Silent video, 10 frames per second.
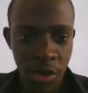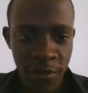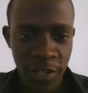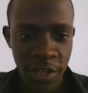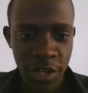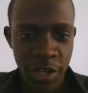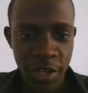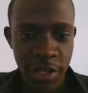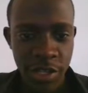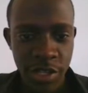After doing
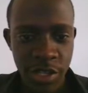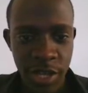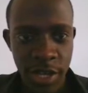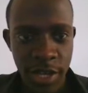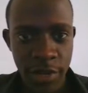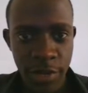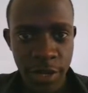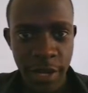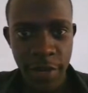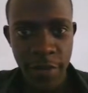this, uh, when I
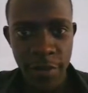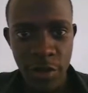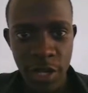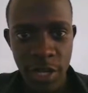head over to our